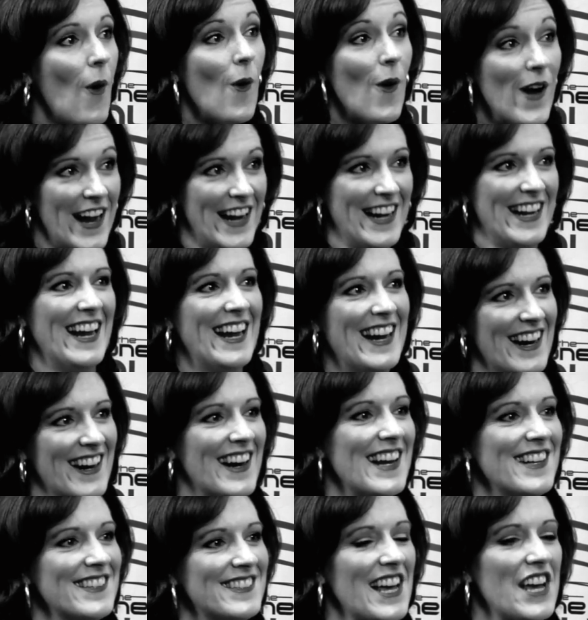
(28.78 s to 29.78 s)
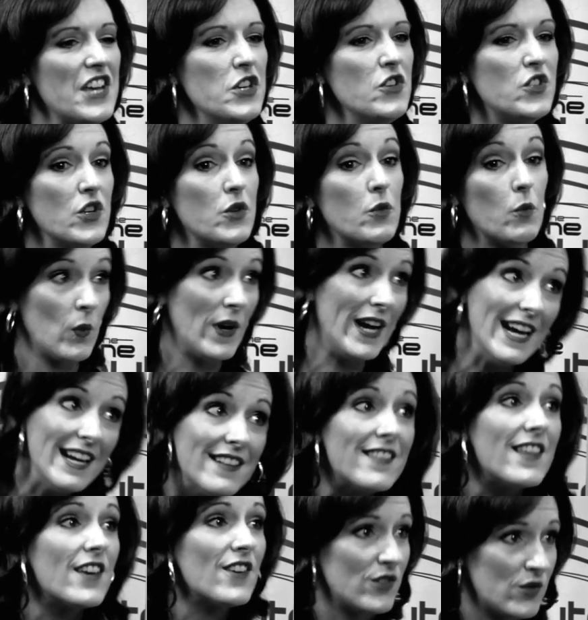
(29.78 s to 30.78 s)
point here is that you should
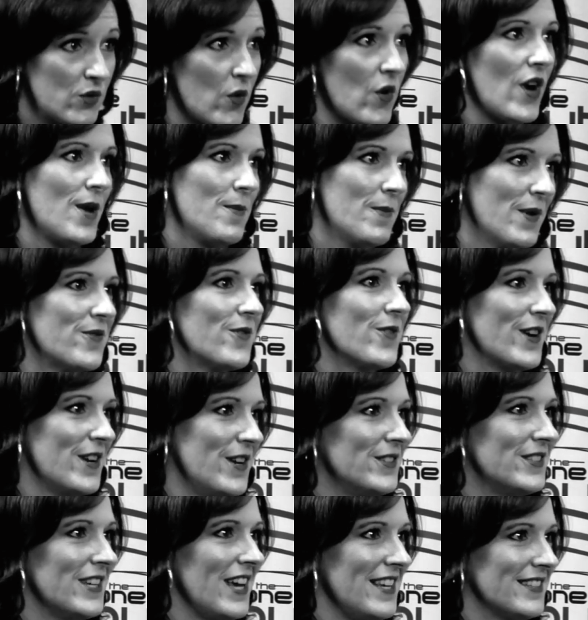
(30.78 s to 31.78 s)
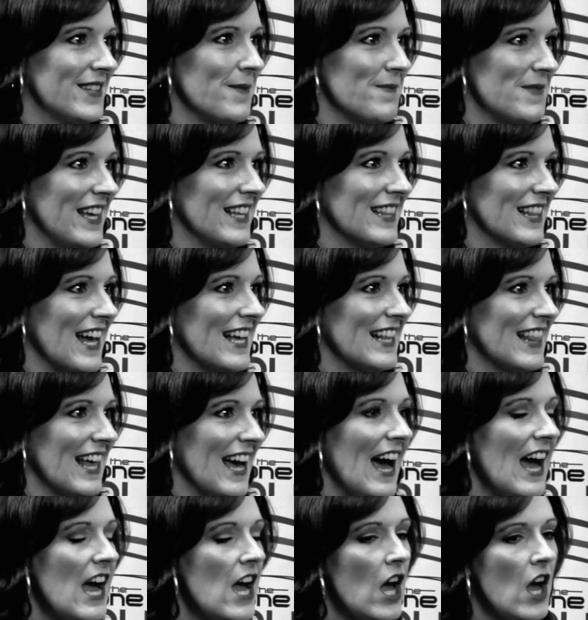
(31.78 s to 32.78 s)
read the story before you say something like
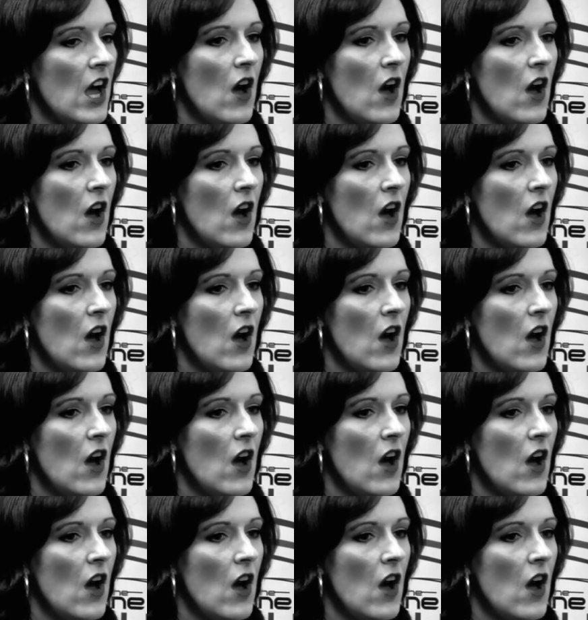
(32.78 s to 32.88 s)
that.